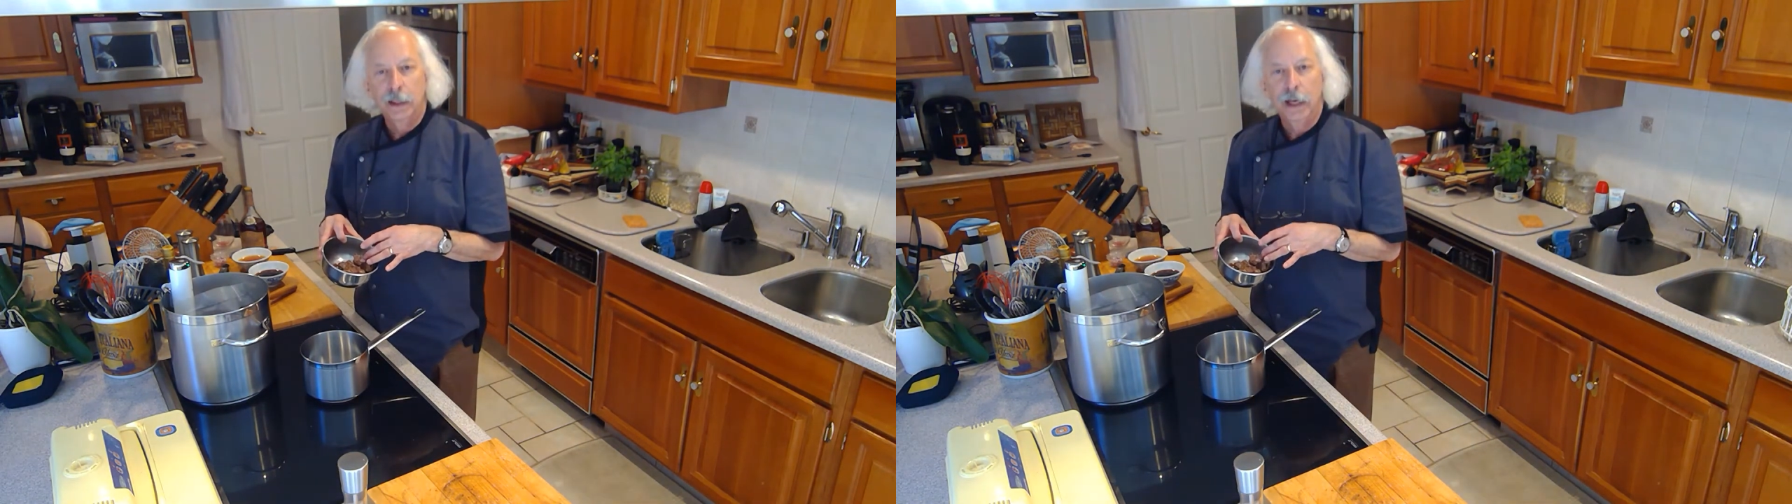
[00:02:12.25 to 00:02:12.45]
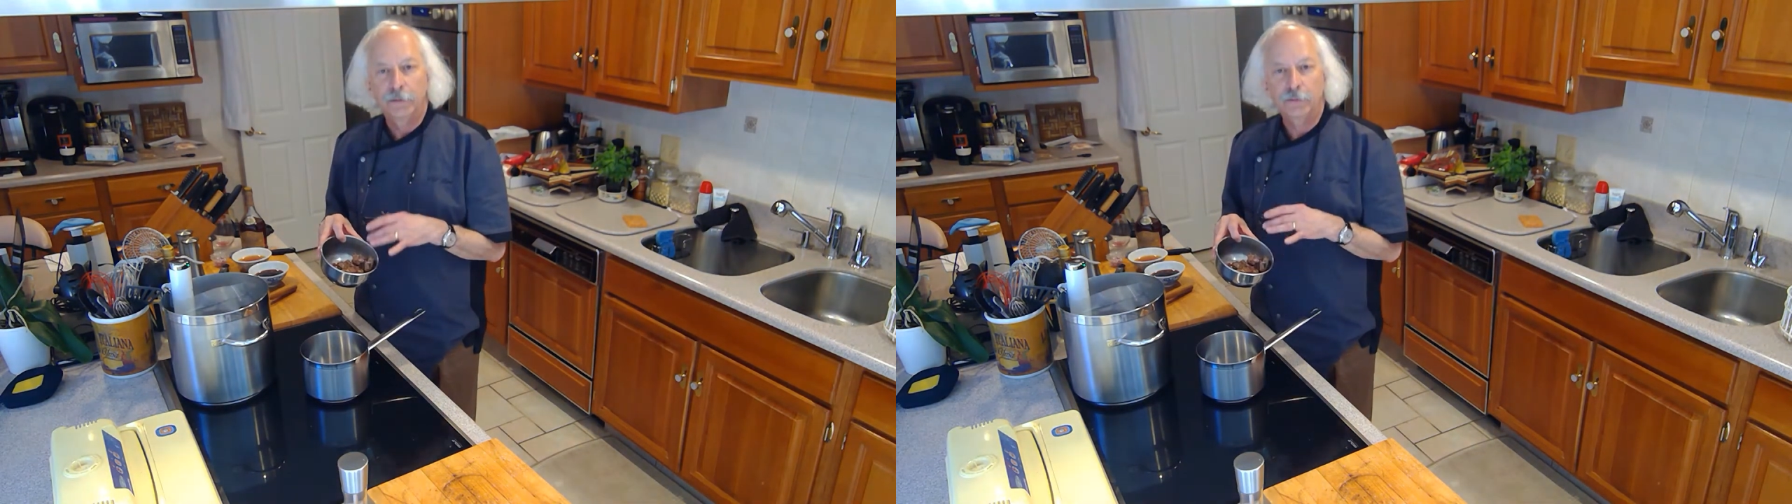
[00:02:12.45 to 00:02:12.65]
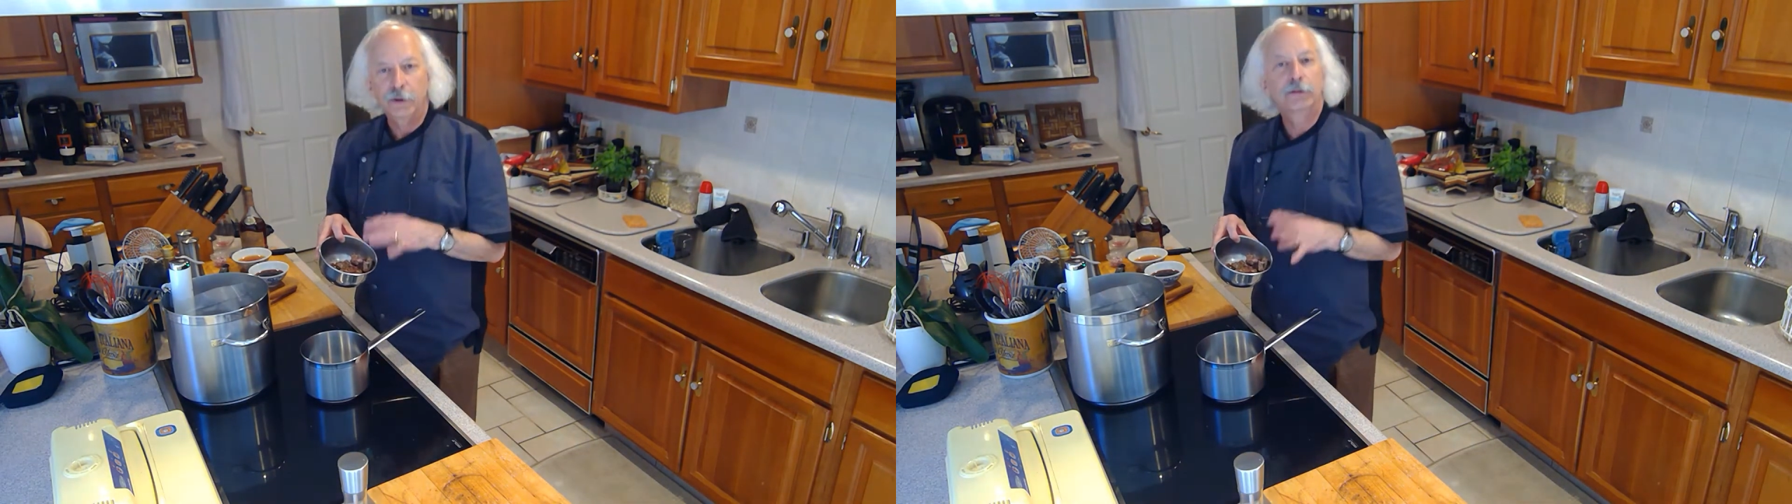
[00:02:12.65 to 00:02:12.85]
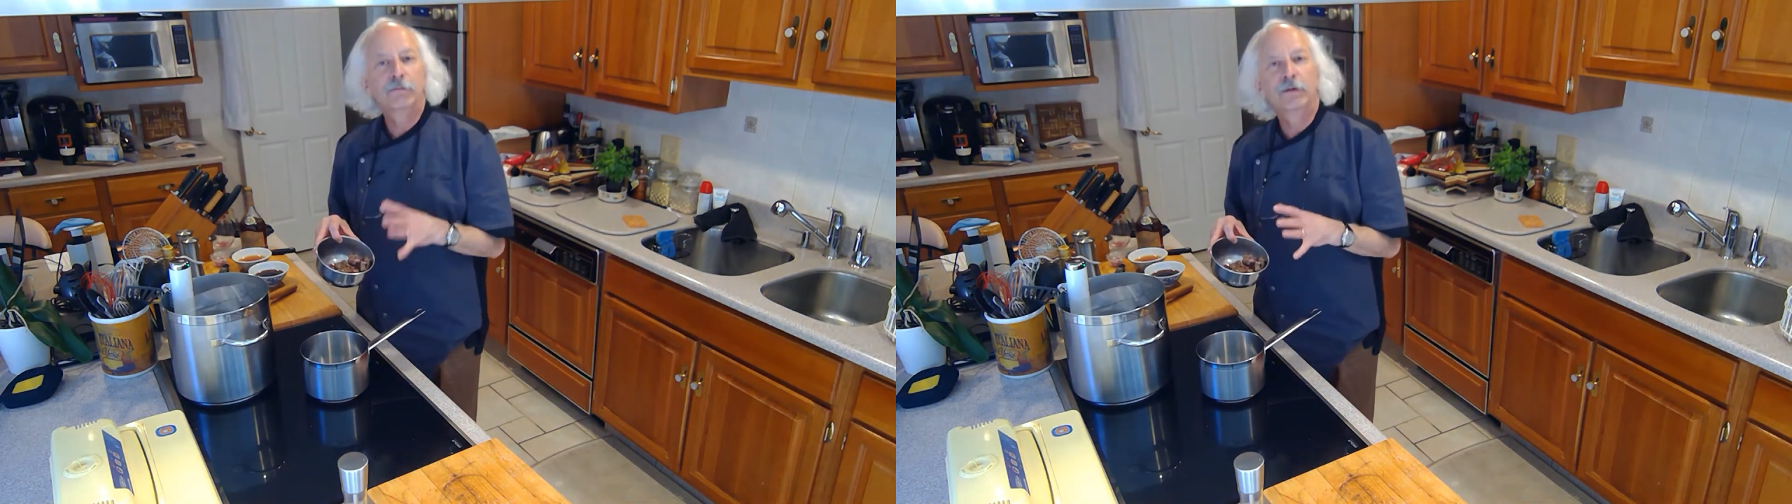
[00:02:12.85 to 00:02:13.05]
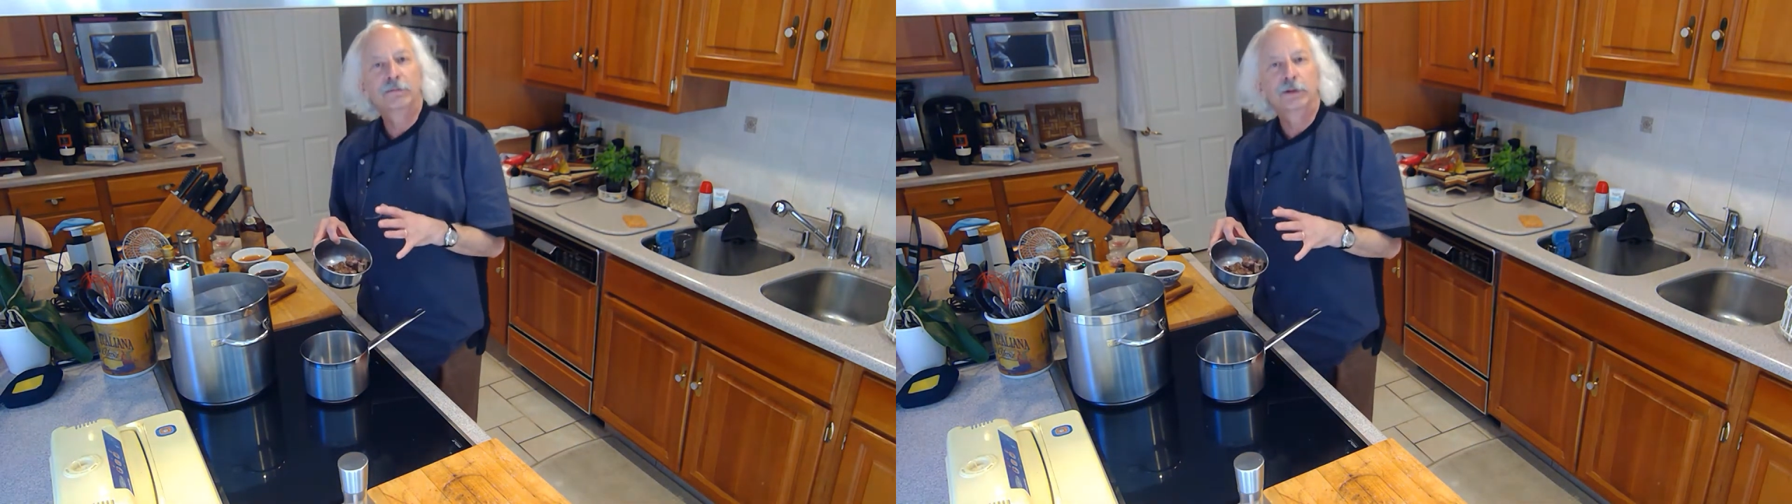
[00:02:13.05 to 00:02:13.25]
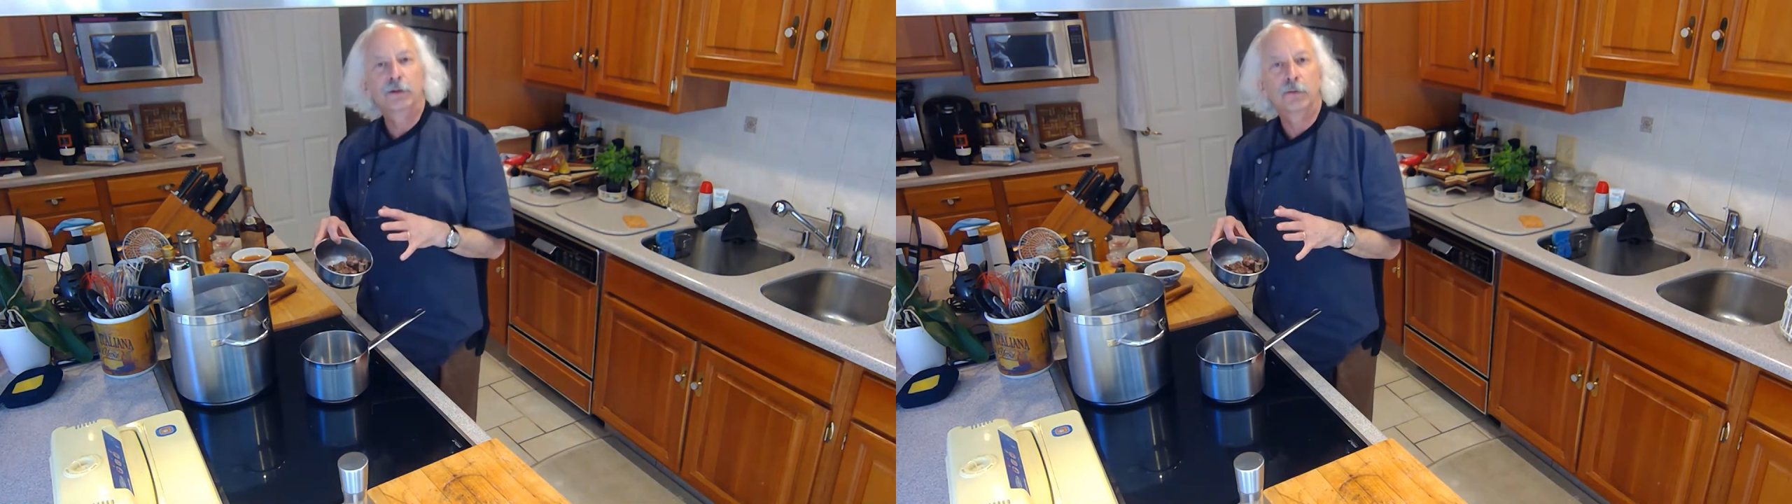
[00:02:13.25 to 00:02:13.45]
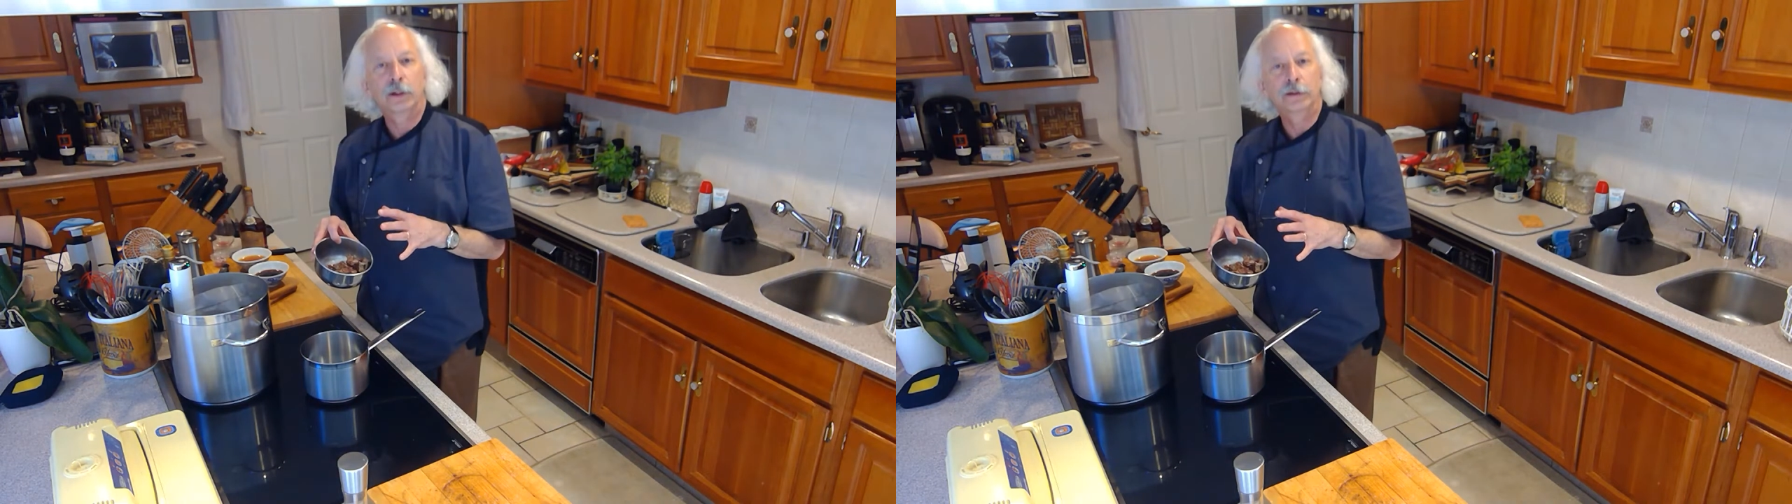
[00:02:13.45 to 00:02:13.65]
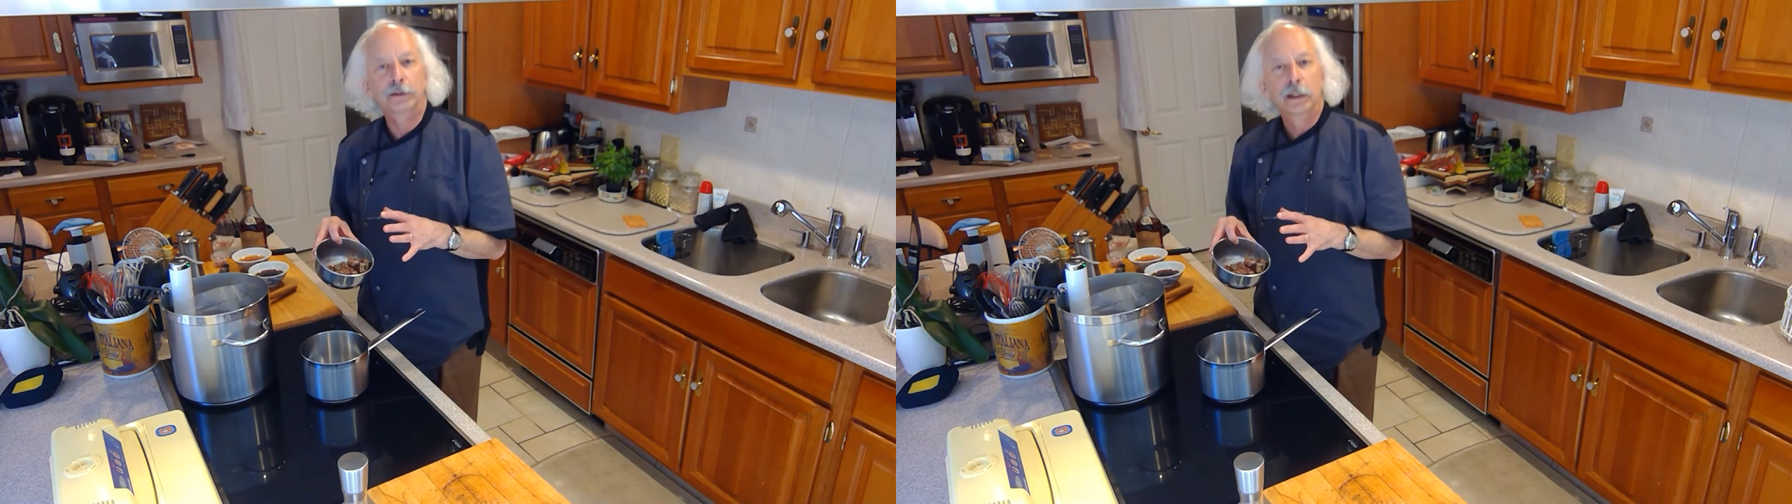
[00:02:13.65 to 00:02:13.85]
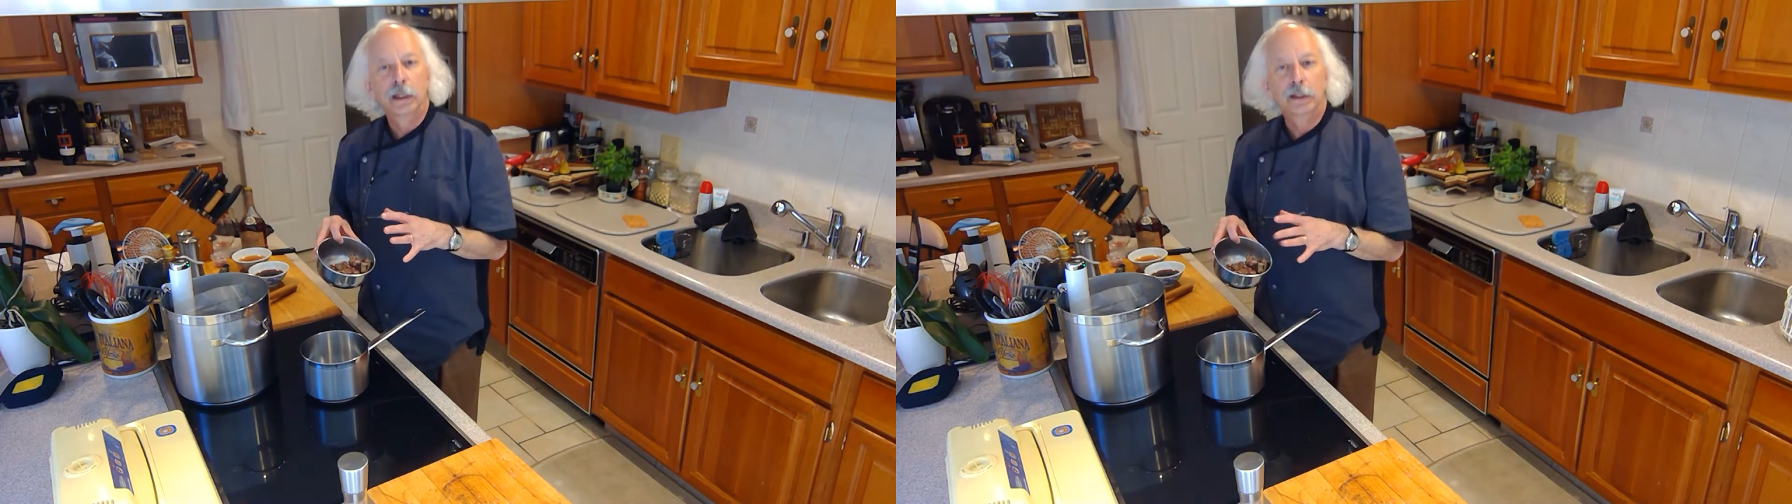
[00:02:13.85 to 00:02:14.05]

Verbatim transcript: at 350 degrees